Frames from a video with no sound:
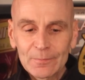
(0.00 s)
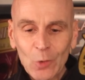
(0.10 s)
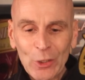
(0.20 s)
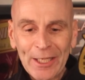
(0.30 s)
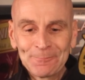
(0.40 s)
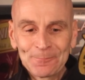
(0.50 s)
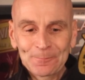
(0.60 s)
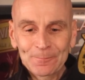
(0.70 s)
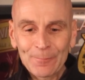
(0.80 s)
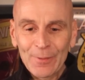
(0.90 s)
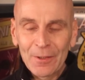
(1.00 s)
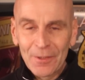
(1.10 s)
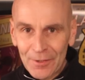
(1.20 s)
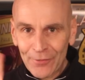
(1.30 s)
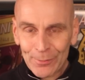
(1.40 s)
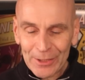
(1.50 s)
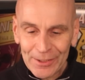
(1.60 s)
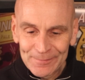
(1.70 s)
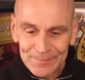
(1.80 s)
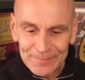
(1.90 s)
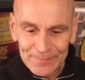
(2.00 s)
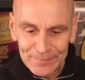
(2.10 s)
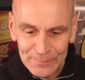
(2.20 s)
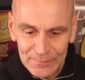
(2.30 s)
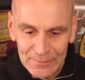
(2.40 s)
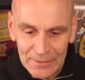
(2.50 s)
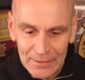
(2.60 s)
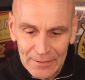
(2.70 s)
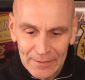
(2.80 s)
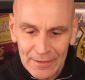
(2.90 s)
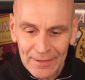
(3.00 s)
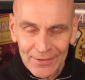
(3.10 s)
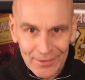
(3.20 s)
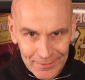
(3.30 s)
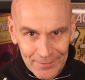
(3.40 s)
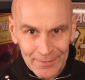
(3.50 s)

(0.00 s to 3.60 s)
Okay, everybody, that's it.